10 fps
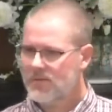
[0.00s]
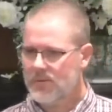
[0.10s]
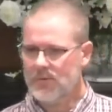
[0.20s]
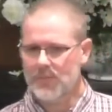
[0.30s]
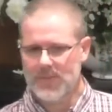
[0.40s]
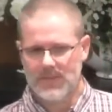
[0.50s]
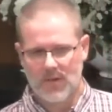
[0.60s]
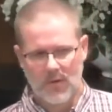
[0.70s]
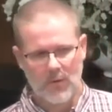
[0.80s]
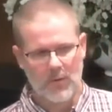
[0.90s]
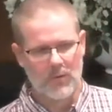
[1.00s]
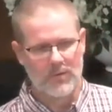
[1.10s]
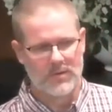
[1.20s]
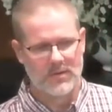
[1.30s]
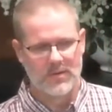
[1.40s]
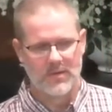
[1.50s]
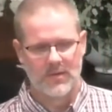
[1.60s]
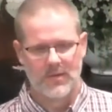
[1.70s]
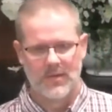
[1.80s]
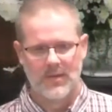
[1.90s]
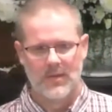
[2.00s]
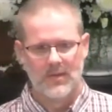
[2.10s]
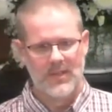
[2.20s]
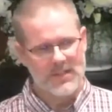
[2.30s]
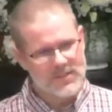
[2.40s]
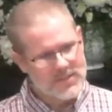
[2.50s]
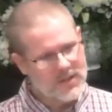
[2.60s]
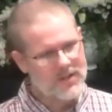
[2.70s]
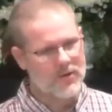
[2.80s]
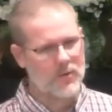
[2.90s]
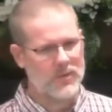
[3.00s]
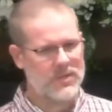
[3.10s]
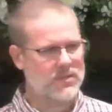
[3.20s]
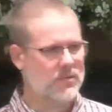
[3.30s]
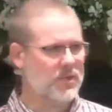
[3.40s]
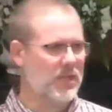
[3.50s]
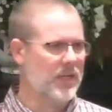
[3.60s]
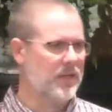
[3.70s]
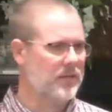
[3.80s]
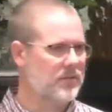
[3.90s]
Truth be told, it's not always okay.